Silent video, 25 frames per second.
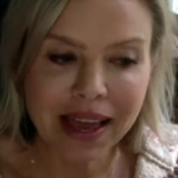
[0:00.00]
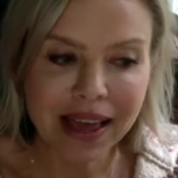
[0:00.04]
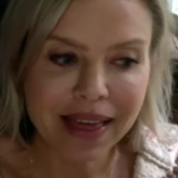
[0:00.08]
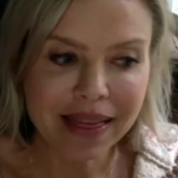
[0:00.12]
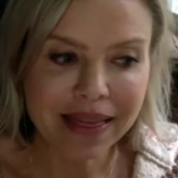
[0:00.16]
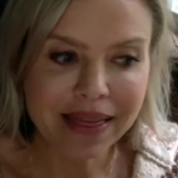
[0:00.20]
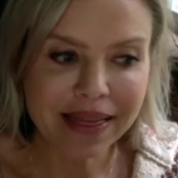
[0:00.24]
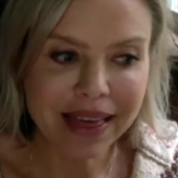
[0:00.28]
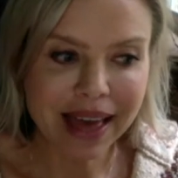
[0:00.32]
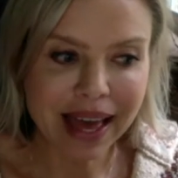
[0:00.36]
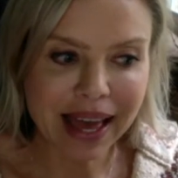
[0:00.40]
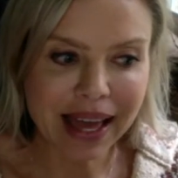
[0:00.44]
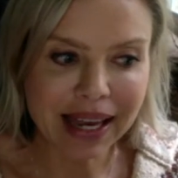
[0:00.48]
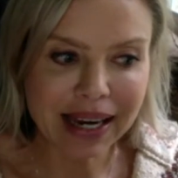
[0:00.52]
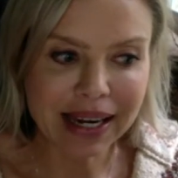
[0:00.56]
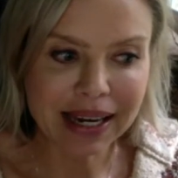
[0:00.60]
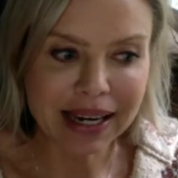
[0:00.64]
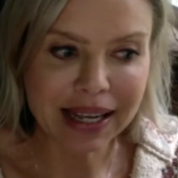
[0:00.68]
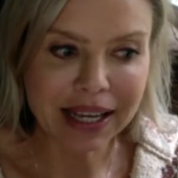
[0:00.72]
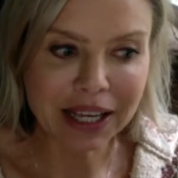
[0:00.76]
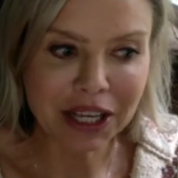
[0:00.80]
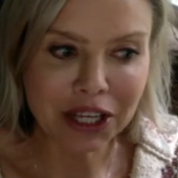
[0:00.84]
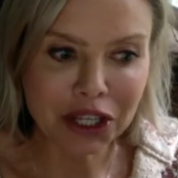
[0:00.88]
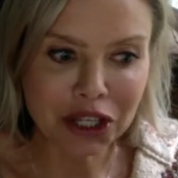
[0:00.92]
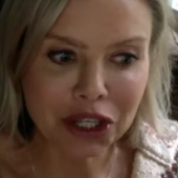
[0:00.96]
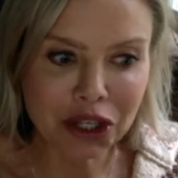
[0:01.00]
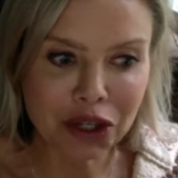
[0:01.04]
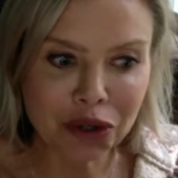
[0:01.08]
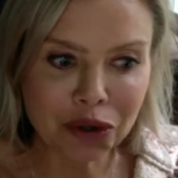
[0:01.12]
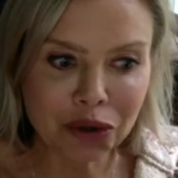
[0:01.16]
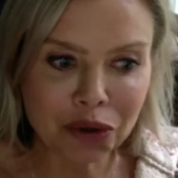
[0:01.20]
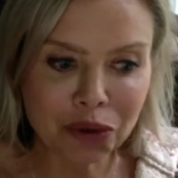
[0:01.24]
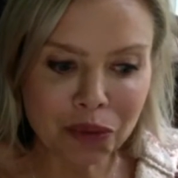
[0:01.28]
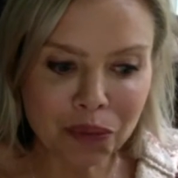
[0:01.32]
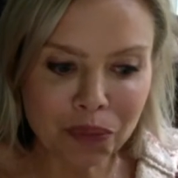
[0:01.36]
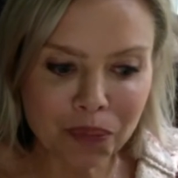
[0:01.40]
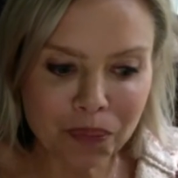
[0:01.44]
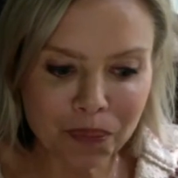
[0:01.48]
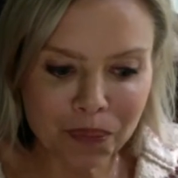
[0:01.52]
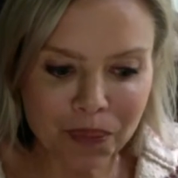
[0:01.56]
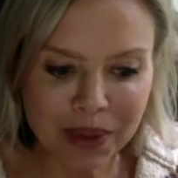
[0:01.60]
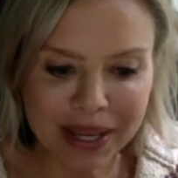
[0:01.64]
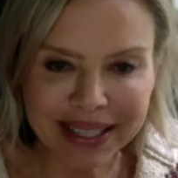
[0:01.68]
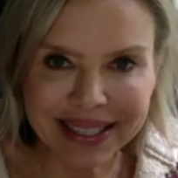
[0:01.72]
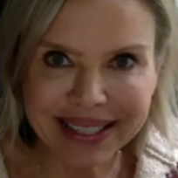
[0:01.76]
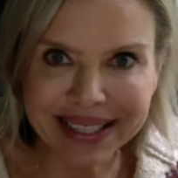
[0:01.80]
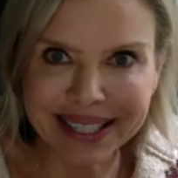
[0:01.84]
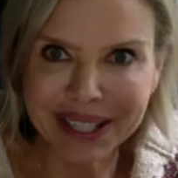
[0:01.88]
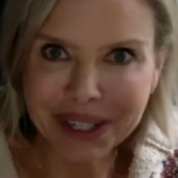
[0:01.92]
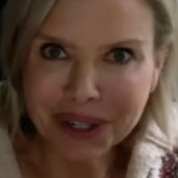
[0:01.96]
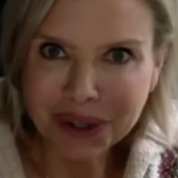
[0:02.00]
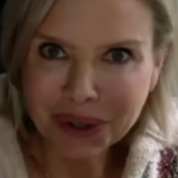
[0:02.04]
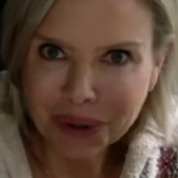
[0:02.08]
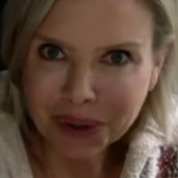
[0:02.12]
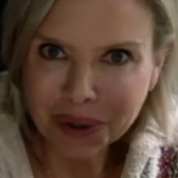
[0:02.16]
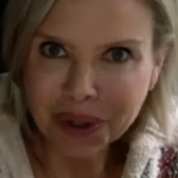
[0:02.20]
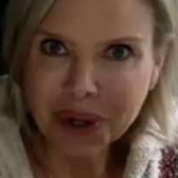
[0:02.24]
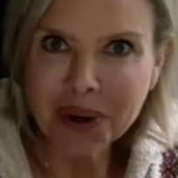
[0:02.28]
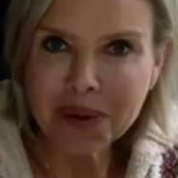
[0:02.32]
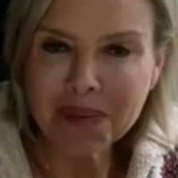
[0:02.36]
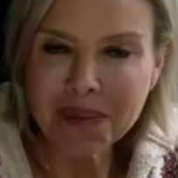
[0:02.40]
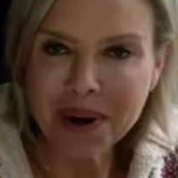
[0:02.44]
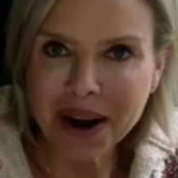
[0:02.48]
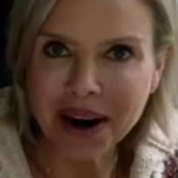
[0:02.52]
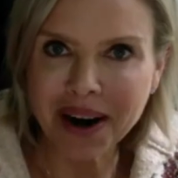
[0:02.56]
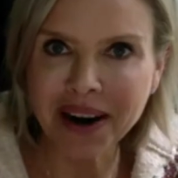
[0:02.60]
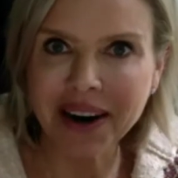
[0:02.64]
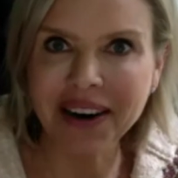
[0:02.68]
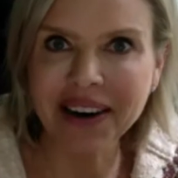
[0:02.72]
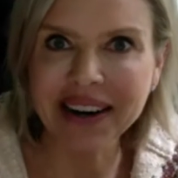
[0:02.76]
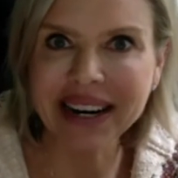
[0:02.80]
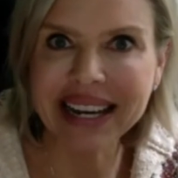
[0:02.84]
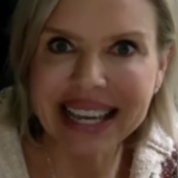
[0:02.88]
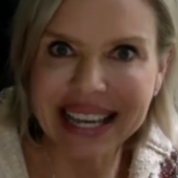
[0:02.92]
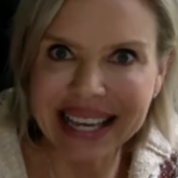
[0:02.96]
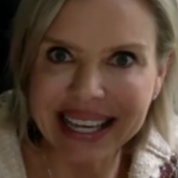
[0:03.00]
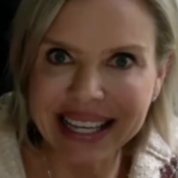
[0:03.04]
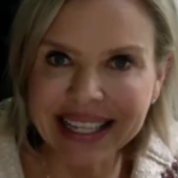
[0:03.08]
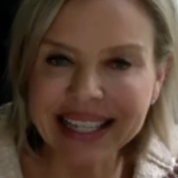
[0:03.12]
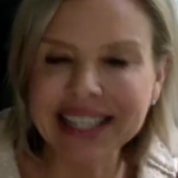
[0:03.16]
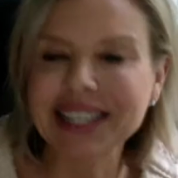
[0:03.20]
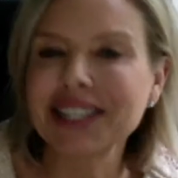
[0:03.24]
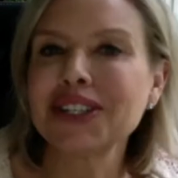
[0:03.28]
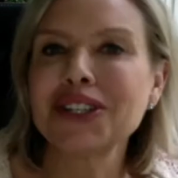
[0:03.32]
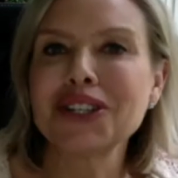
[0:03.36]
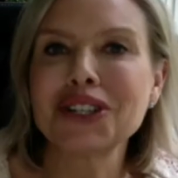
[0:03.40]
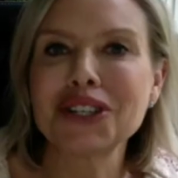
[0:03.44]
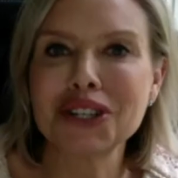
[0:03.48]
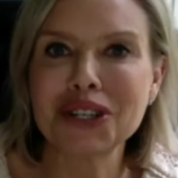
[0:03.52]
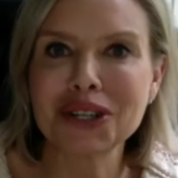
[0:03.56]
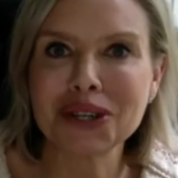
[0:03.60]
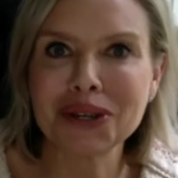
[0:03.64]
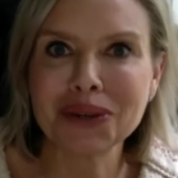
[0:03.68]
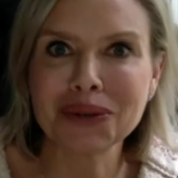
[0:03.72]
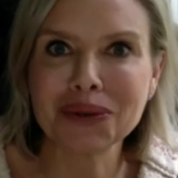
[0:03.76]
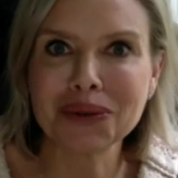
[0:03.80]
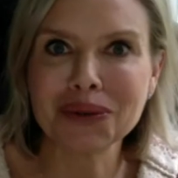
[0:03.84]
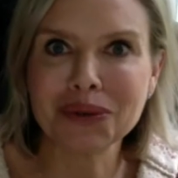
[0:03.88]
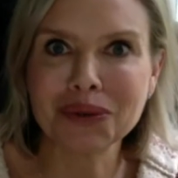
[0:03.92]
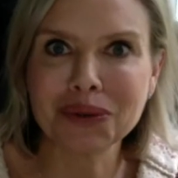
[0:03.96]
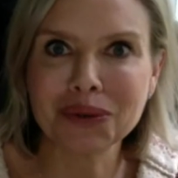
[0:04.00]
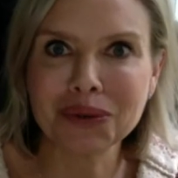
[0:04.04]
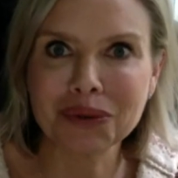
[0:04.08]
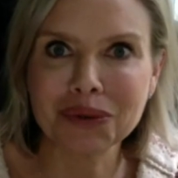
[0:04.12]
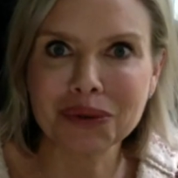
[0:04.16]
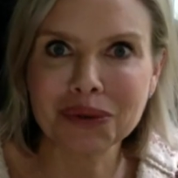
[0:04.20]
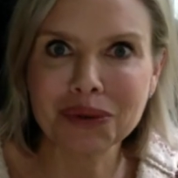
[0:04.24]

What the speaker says: then it's the crowbar into